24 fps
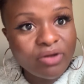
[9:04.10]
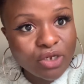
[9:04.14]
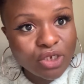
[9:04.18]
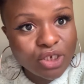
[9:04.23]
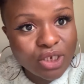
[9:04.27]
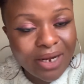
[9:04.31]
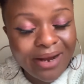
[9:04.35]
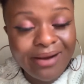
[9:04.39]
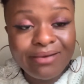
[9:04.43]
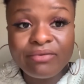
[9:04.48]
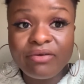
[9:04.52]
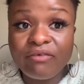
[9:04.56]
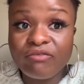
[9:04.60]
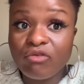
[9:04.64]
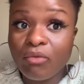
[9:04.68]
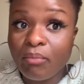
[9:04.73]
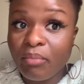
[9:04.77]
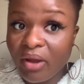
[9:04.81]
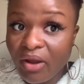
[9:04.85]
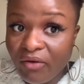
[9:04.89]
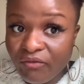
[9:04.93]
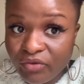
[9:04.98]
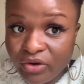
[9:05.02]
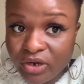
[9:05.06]
a child, you have to
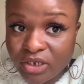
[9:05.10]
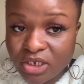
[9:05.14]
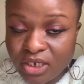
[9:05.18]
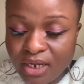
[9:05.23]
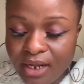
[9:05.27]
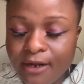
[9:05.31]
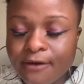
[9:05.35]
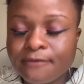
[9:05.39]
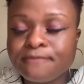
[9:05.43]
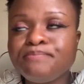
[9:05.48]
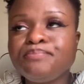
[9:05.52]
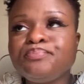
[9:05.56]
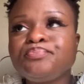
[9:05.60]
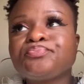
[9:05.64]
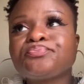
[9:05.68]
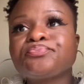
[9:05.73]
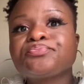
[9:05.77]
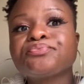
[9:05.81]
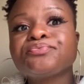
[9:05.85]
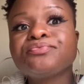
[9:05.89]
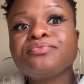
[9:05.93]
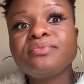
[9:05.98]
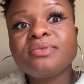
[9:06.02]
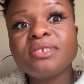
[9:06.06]
pay for the child.
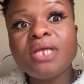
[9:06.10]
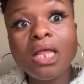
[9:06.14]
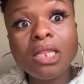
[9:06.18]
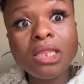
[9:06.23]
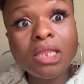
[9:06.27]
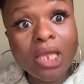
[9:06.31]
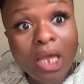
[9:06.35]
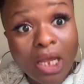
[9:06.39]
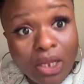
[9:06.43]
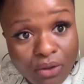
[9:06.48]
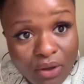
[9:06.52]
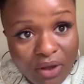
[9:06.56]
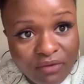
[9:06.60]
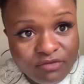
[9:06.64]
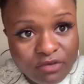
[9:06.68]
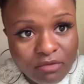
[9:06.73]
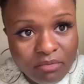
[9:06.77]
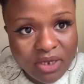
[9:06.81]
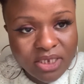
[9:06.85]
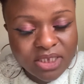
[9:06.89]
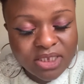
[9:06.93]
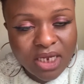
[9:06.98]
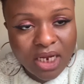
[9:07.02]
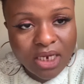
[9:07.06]
Then you have to
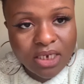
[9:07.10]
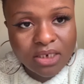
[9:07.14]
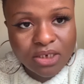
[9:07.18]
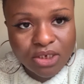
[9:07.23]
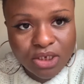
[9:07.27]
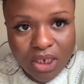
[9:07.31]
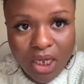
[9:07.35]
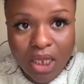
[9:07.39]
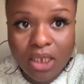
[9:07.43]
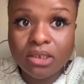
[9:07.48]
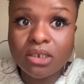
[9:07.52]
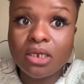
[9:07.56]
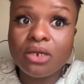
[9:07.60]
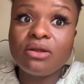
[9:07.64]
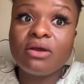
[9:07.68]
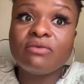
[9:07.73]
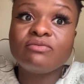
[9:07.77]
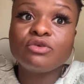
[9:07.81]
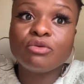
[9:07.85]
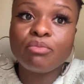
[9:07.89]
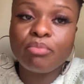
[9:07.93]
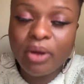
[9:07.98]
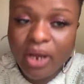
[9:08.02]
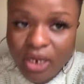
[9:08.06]
maintain the child. Then you
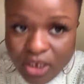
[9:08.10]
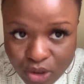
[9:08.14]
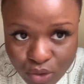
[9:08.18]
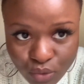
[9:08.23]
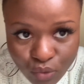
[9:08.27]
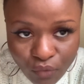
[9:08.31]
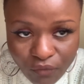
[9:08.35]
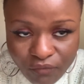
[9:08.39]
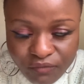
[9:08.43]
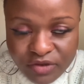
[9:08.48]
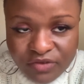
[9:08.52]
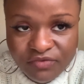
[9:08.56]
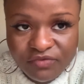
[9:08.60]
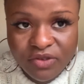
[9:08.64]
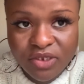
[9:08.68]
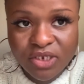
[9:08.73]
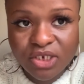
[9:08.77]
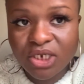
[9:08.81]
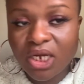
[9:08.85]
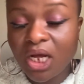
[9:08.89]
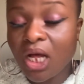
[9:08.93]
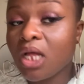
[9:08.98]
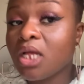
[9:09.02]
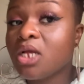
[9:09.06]
have to pay school fees for the
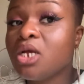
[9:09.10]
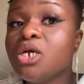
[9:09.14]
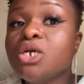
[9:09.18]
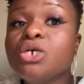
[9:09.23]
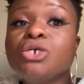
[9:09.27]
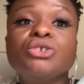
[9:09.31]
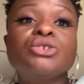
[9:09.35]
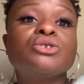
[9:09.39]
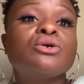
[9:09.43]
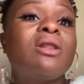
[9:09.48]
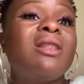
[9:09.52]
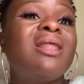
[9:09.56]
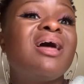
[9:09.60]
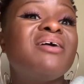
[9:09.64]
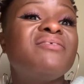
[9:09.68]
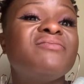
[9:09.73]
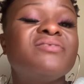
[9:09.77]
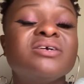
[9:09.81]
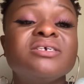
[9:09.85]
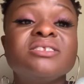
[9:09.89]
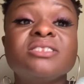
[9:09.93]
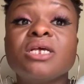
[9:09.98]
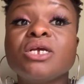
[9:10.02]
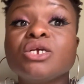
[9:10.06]
child. So life
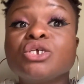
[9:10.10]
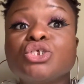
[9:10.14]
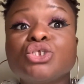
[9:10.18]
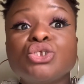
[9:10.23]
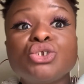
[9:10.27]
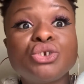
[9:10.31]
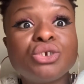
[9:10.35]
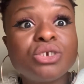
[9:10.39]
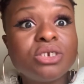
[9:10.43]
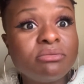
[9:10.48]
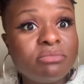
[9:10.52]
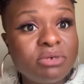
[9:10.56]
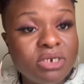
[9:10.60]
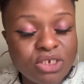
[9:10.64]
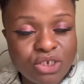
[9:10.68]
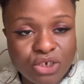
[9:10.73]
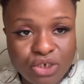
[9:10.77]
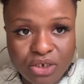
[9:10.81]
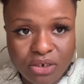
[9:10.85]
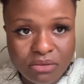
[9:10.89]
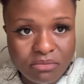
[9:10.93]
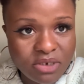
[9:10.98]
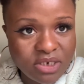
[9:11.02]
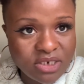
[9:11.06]
is extremely,
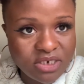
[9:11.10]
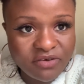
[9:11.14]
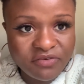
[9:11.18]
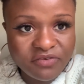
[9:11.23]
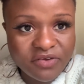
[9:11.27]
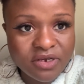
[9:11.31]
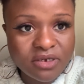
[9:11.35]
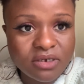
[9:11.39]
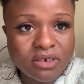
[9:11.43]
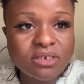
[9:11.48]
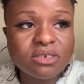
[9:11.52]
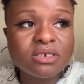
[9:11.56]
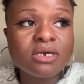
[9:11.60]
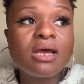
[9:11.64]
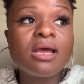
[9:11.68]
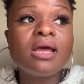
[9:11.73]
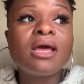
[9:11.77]
extremely difficult.